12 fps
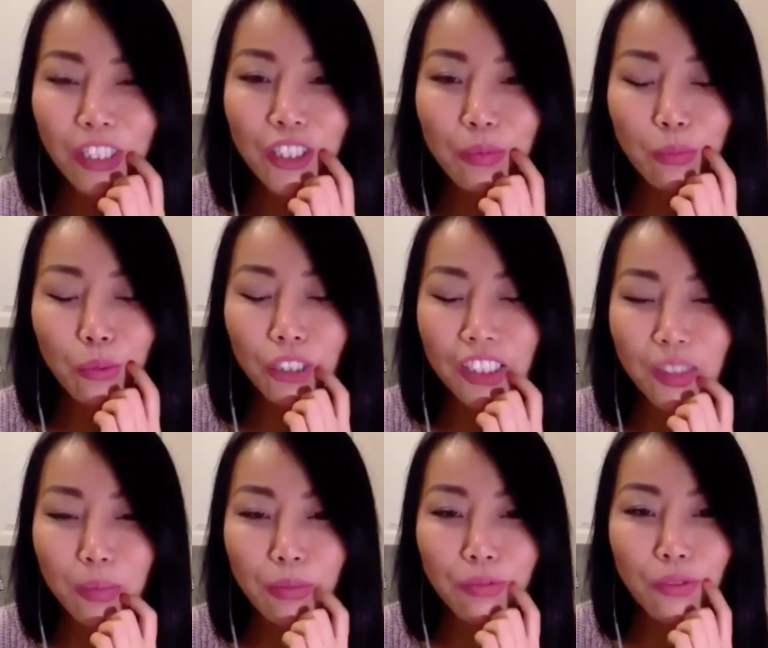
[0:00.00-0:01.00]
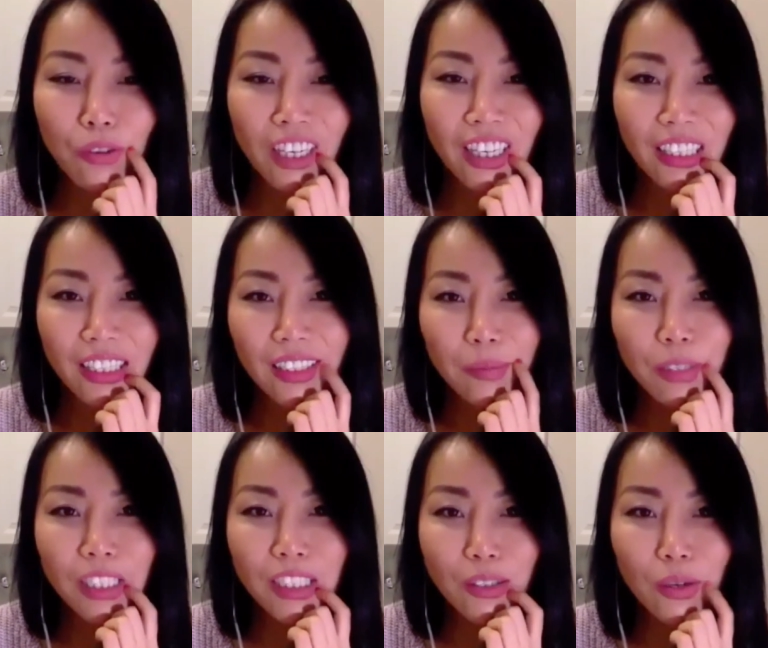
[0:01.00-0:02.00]
much importance before,
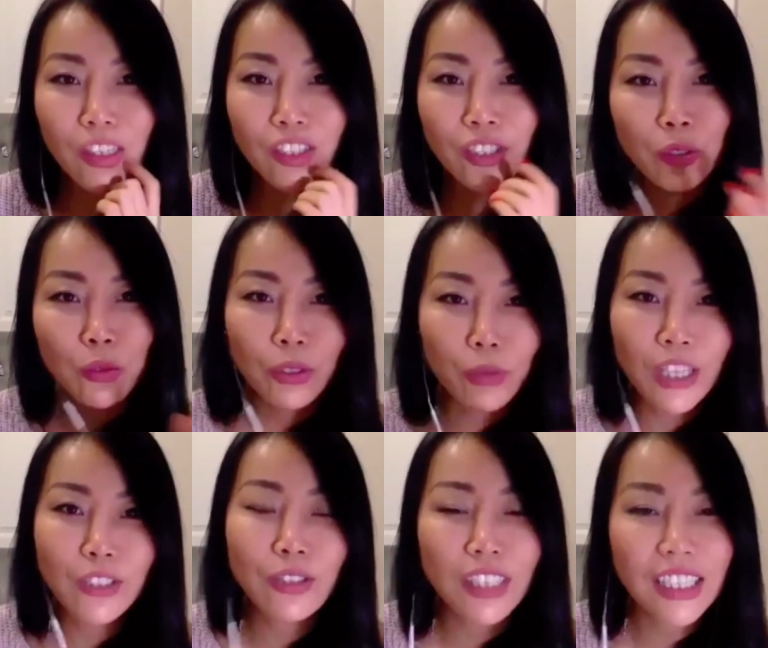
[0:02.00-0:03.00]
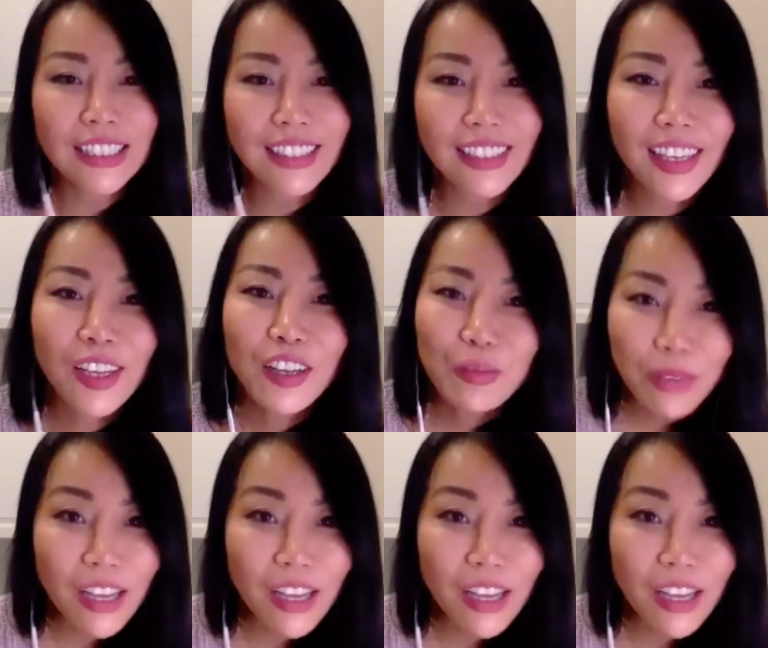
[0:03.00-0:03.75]
because the questions were way too easy.